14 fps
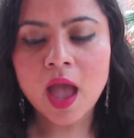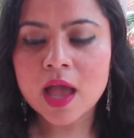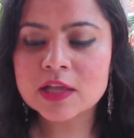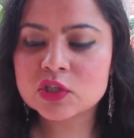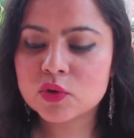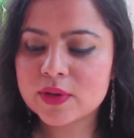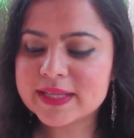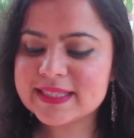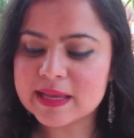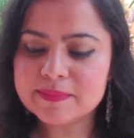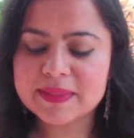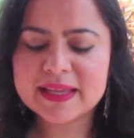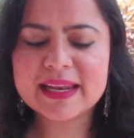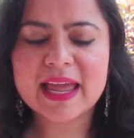So it's
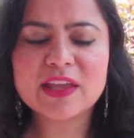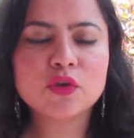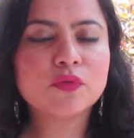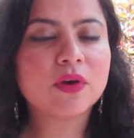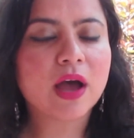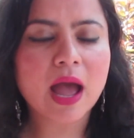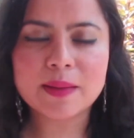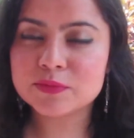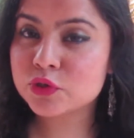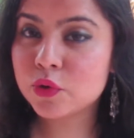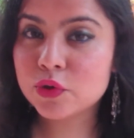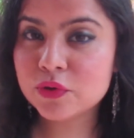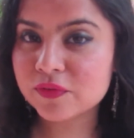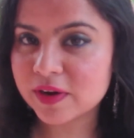something like you've, I'm
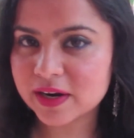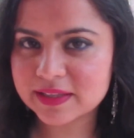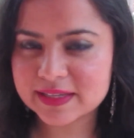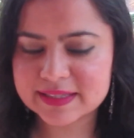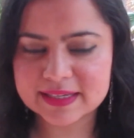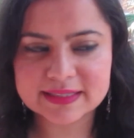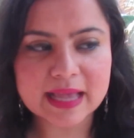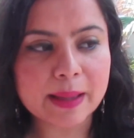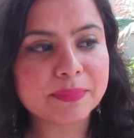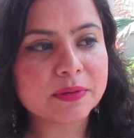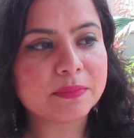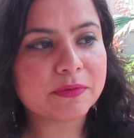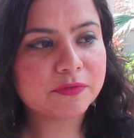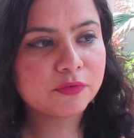sure you've heard this
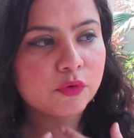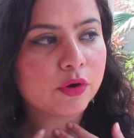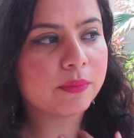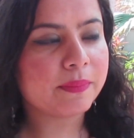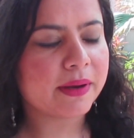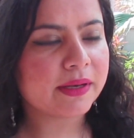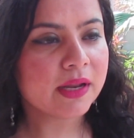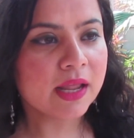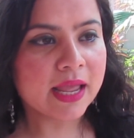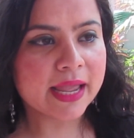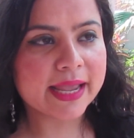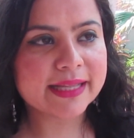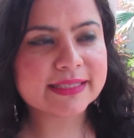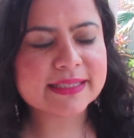example before, but
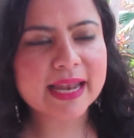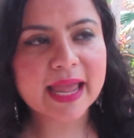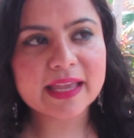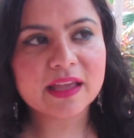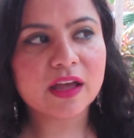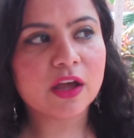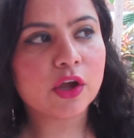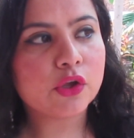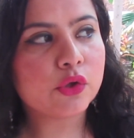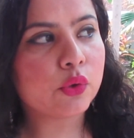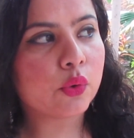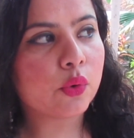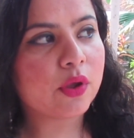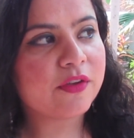it's like, uh, you
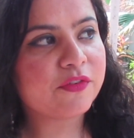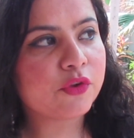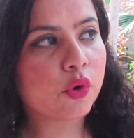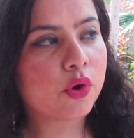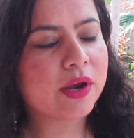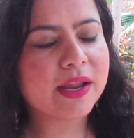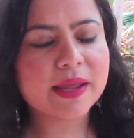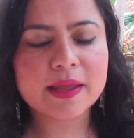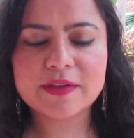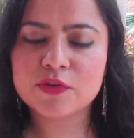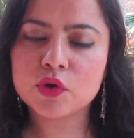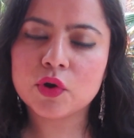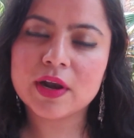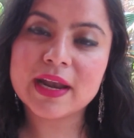know, if you're,
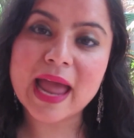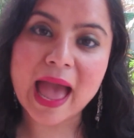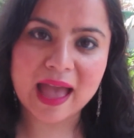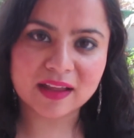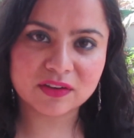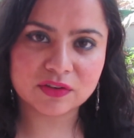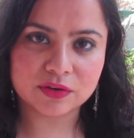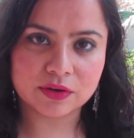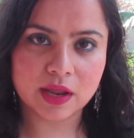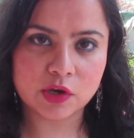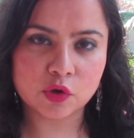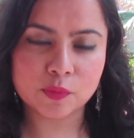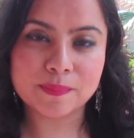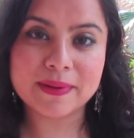if you're an actor
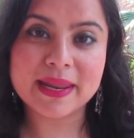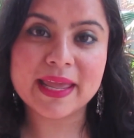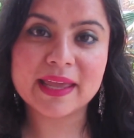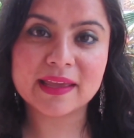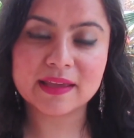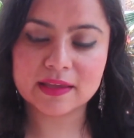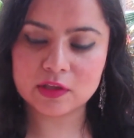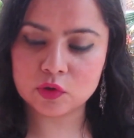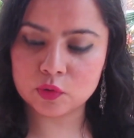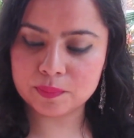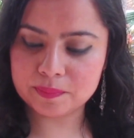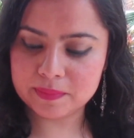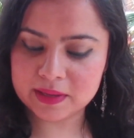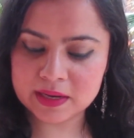and you're playing, you're
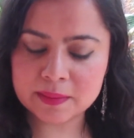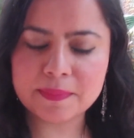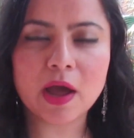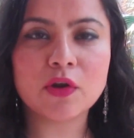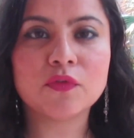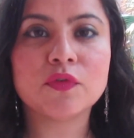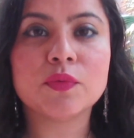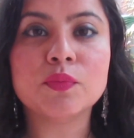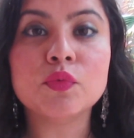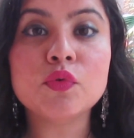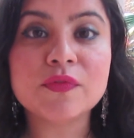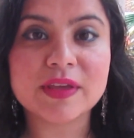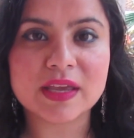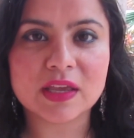in a part of a
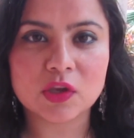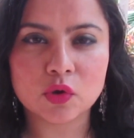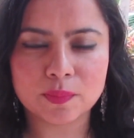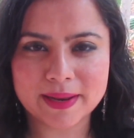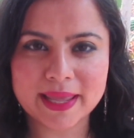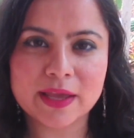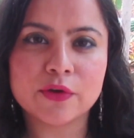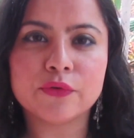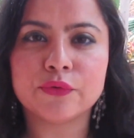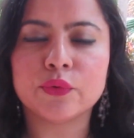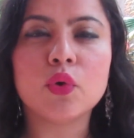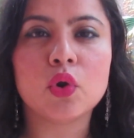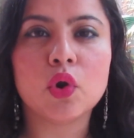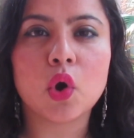movie, you're playing a
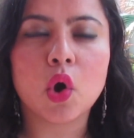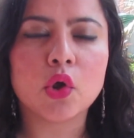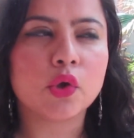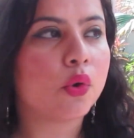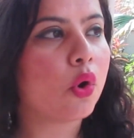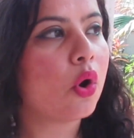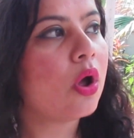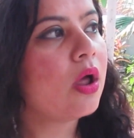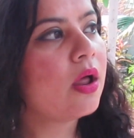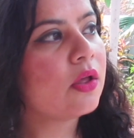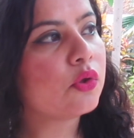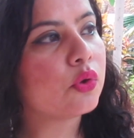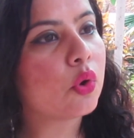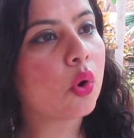role, or you're,
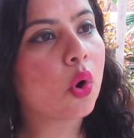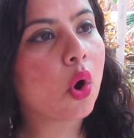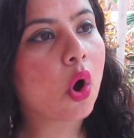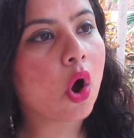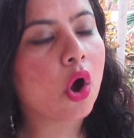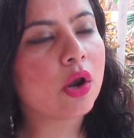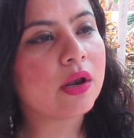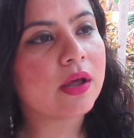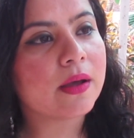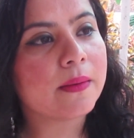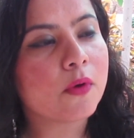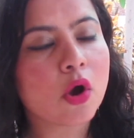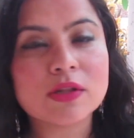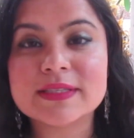you know, on,
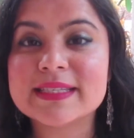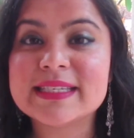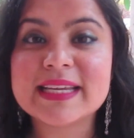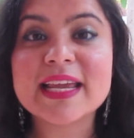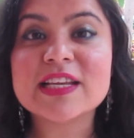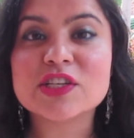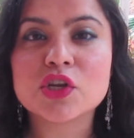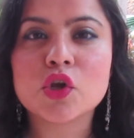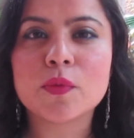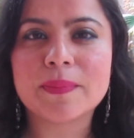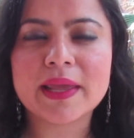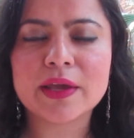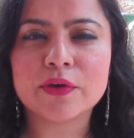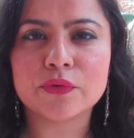um, on stage and you're
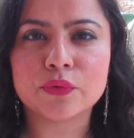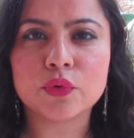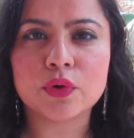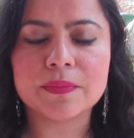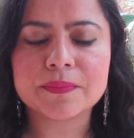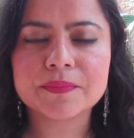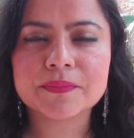playing a role.